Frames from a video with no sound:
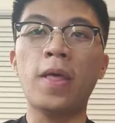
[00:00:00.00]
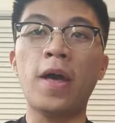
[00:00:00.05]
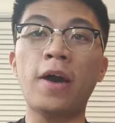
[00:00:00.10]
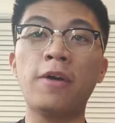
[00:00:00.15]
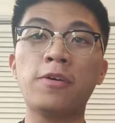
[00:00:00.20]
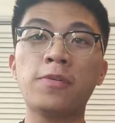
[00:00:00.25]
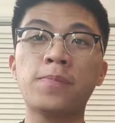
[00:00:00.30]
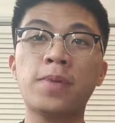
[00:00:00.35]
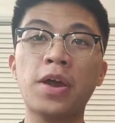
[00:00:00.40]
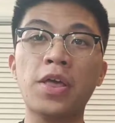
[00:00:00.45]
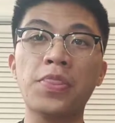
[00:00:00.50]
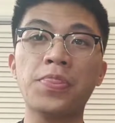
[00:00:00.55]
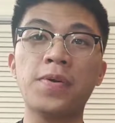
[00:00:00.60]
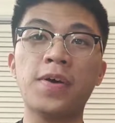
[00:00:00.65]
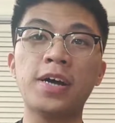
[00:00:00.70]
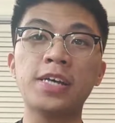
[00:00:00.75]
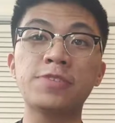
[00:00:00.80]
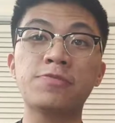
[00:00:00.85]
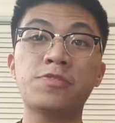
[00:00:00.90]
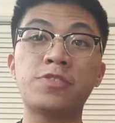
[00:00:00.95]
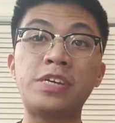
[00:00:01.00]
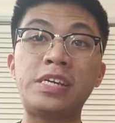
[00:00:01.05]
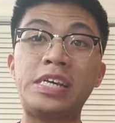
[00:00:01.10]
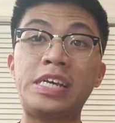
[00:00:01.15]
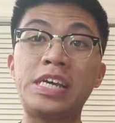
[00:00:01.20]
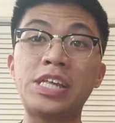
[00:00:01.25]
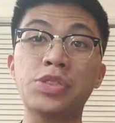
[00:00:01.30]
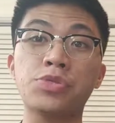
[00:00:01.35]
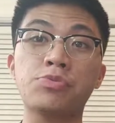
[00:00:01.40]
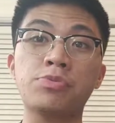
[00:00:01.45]
that were my thoughts for
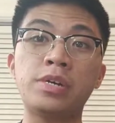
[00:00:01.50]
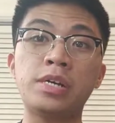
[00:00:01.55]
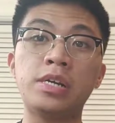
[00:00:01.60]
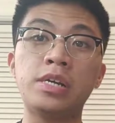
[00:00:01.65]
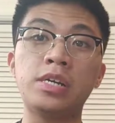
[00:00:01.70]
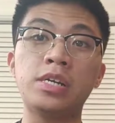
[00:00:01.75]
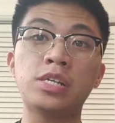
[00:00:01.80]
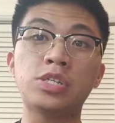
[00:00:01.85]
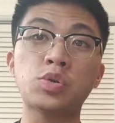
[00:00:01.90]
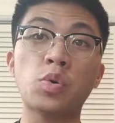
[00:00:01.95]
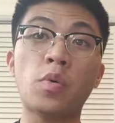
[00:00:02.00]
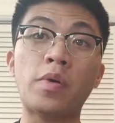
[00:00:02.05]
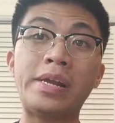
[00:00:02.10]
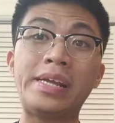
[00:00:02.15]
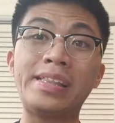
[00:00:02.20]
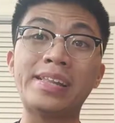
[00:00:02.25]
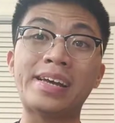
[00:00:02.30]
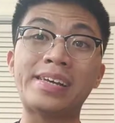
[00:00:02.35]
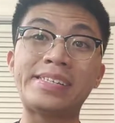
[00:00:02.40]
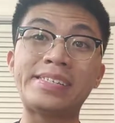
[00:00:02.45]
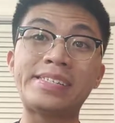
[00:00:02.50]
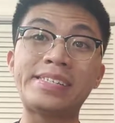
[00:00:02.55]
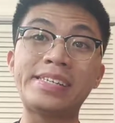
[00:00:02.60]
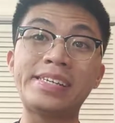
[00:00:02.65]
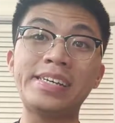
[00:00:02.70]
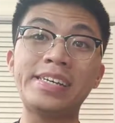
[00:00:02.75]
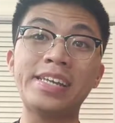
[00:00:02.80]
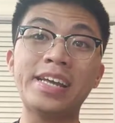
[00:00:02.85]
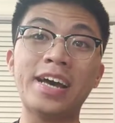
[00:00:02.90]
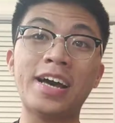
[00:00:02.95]
E3
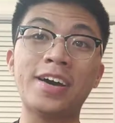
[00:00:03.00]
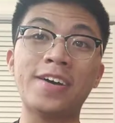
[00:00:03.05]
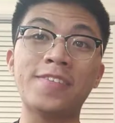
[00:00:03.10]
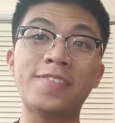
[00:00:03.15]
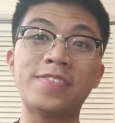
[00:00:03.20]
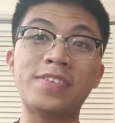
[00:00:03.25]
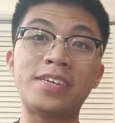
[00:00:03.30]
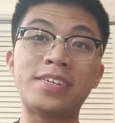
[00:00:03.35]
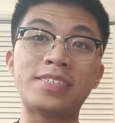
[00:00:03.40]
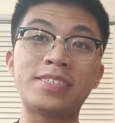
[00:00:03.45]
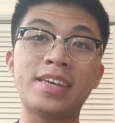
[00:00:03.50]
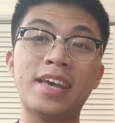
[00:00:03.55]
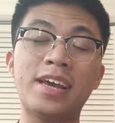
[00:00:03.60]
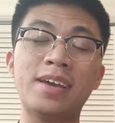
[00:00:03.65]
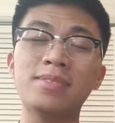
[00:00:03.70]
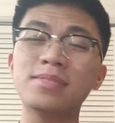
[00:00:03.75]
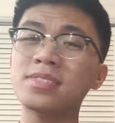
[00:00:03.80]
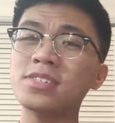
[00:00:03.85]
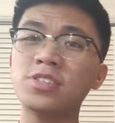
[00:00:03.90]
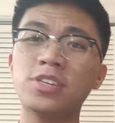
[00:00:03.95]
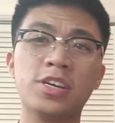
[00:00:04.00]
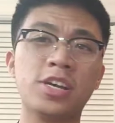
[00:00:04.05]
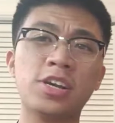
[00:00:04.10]
2019 of these games.